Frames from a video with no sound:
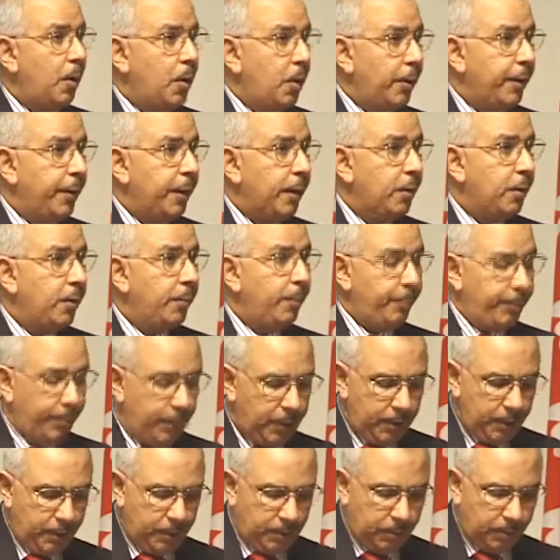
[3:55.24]
on a
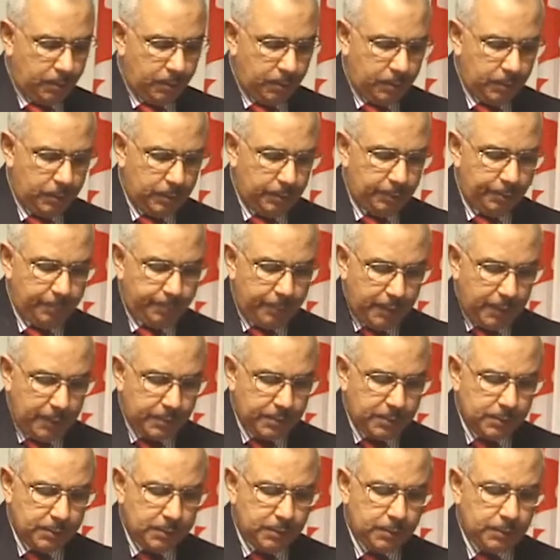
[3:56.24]
comparable
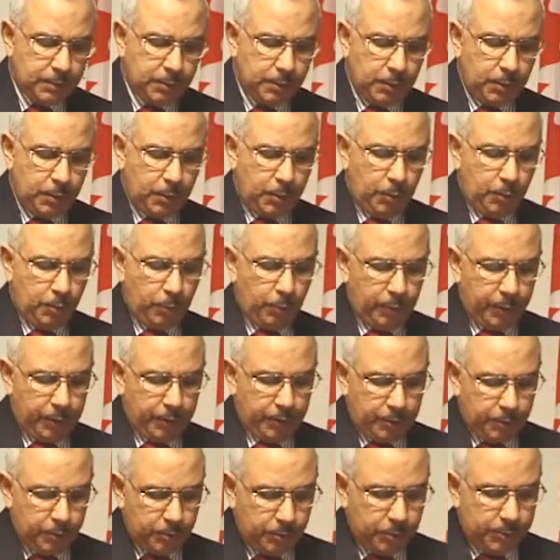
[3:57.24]
basis will
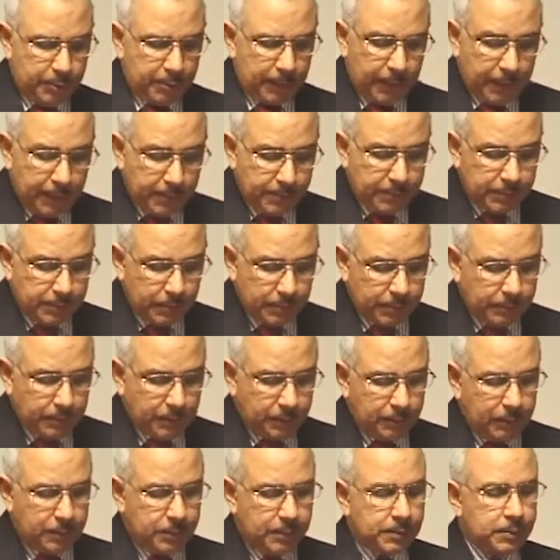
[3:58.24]
reduce
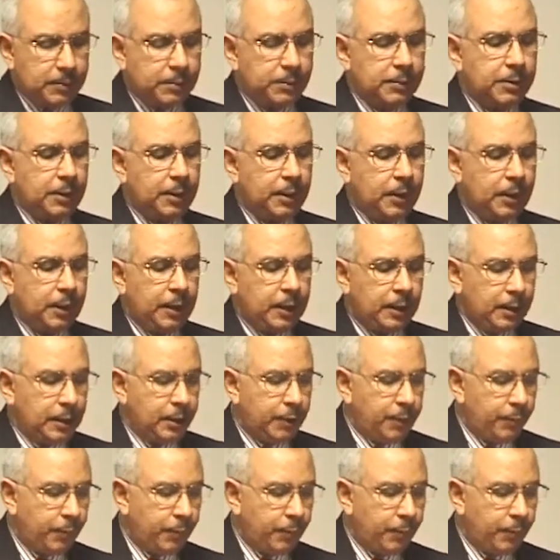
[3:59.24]
uncertainties in the